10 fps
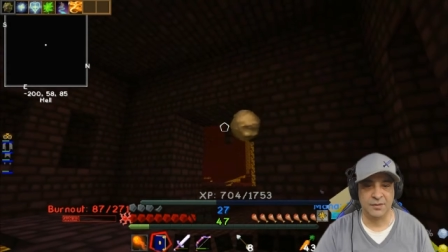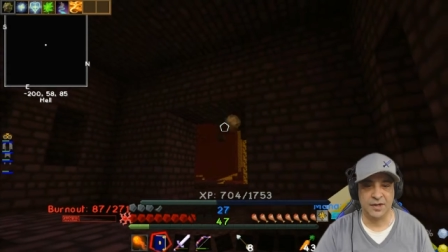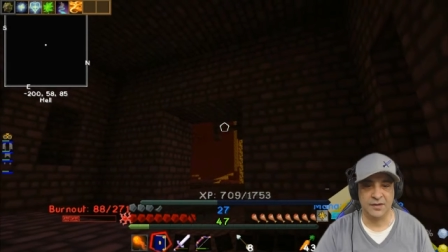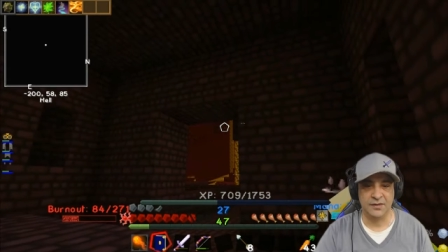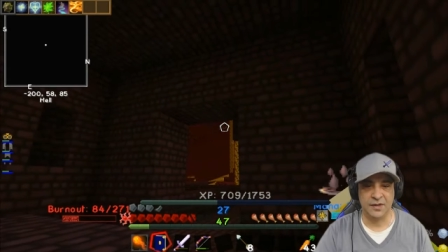
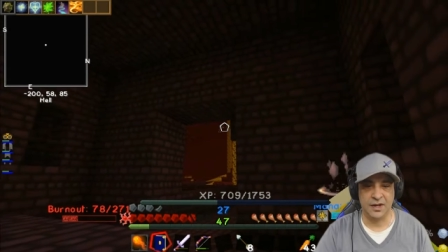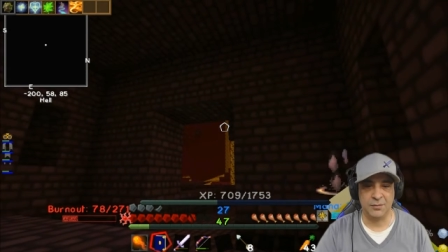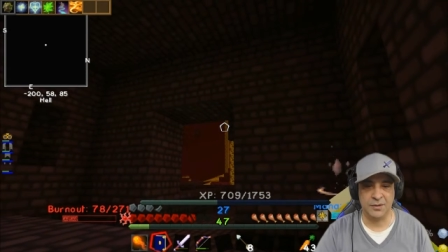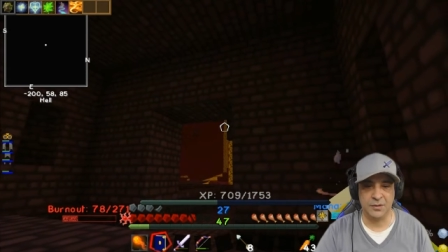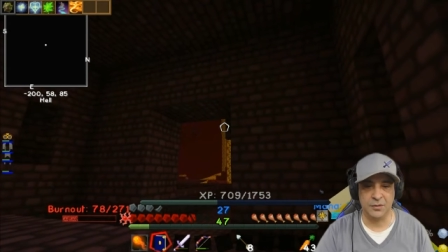because that'll
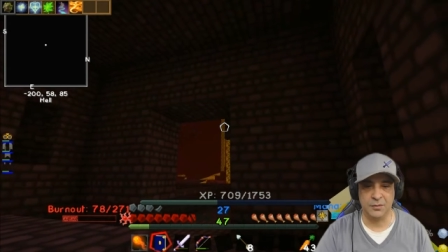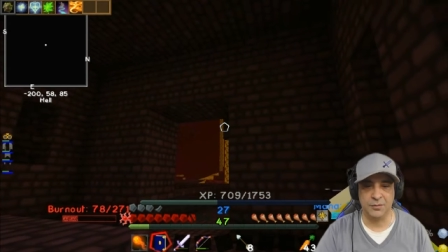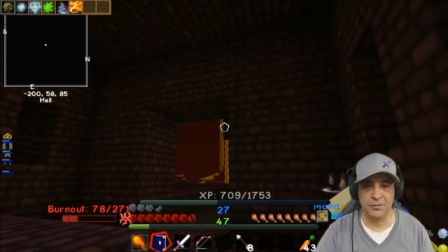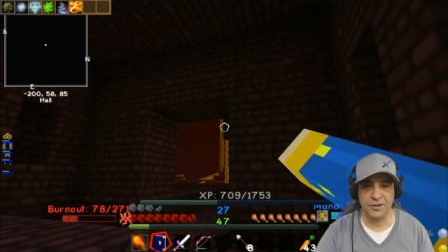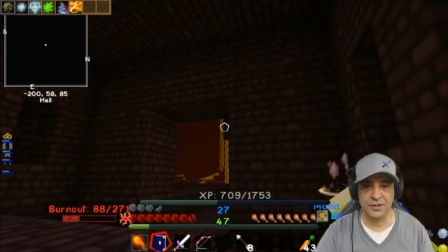be cool,
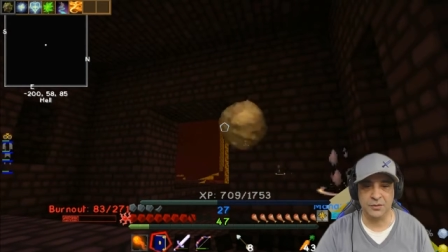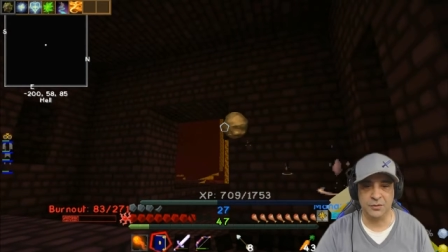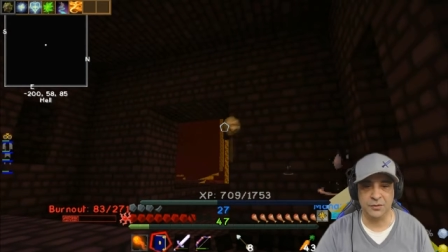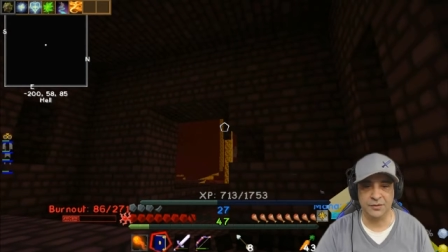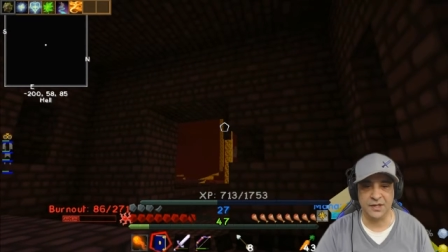pretty
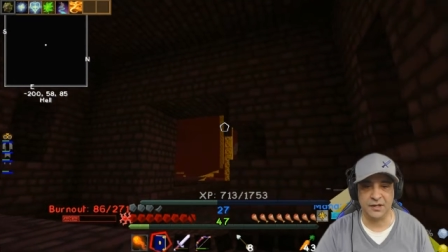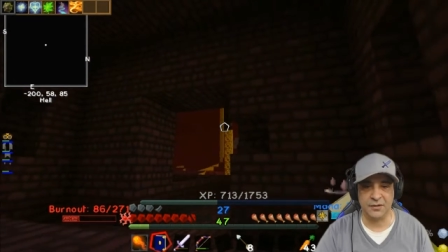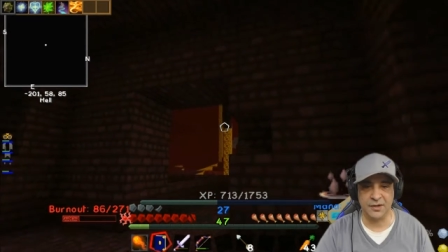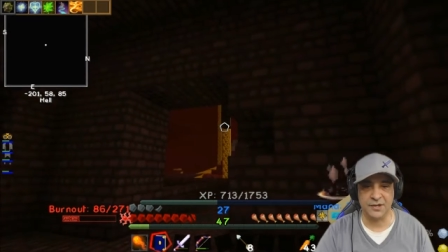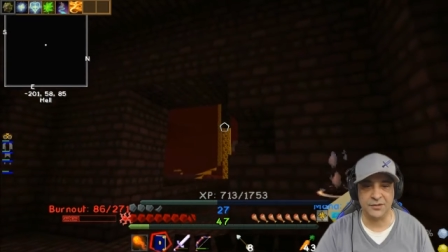cool
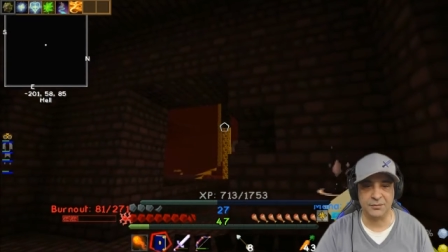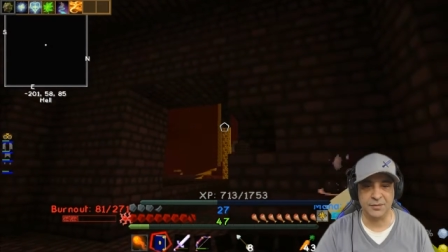decoration